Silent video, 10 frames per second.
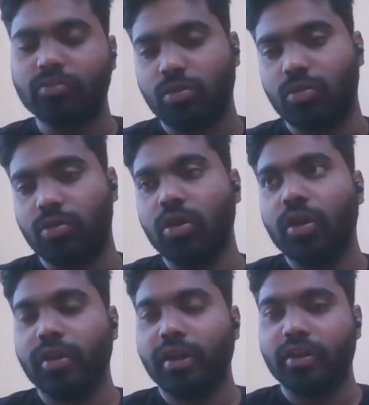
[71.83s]
So
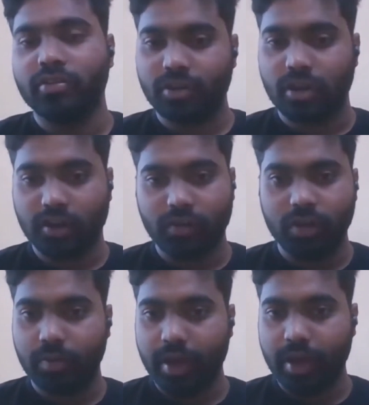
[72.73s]
they have started
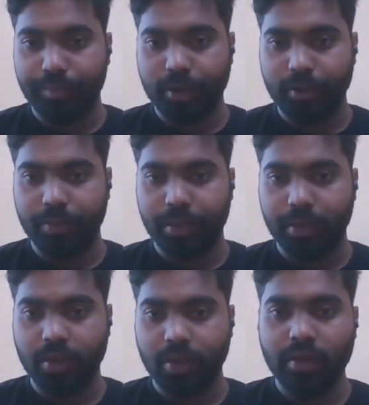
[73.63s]
with my
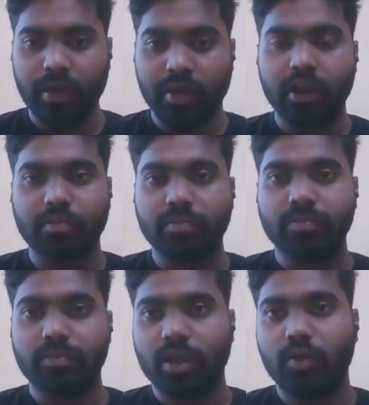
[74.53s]
MTP, and like
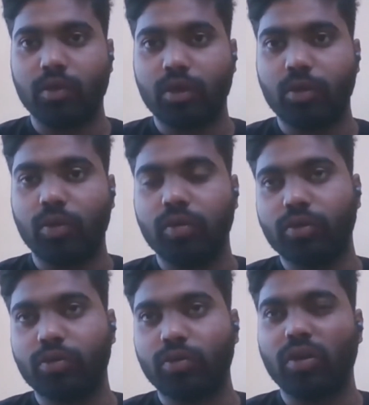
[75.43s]
they
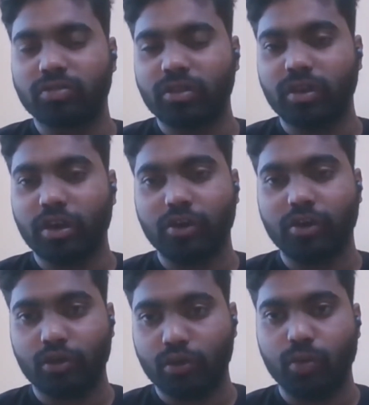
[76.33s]
wanted to ask the
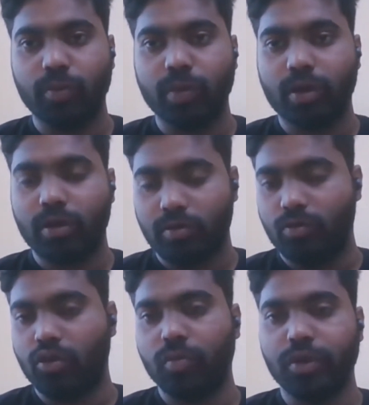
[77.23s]
related to my
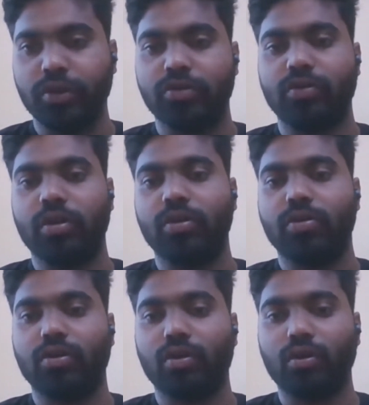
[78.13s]
model related
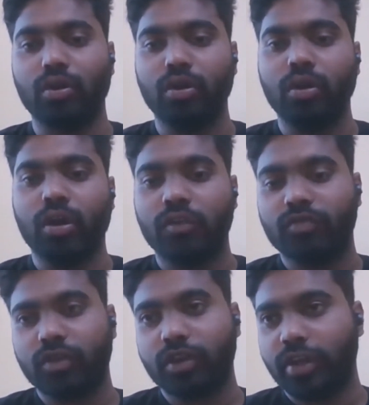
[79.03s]
control.
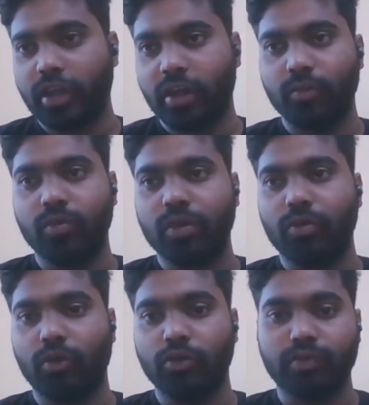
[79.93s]
After that, they came to my
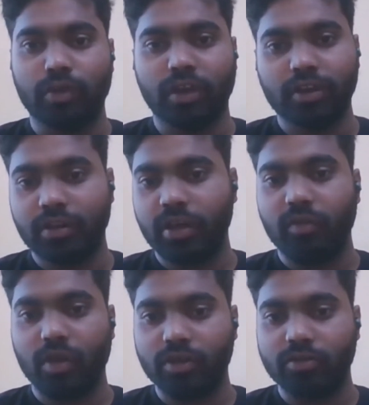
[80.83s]
course point.
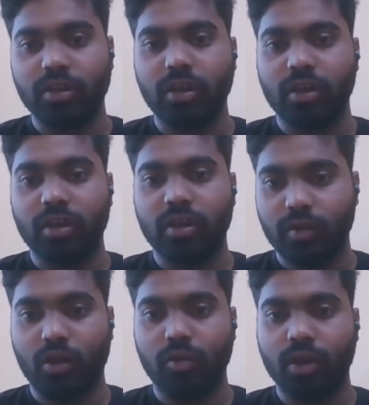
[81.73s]
What is a
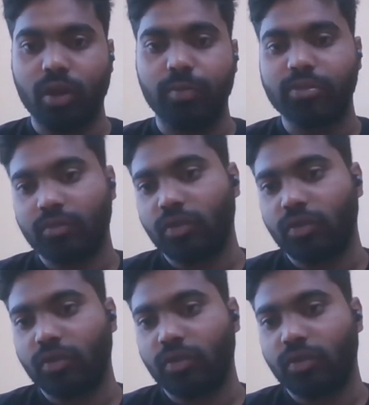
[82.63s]
normal MPG?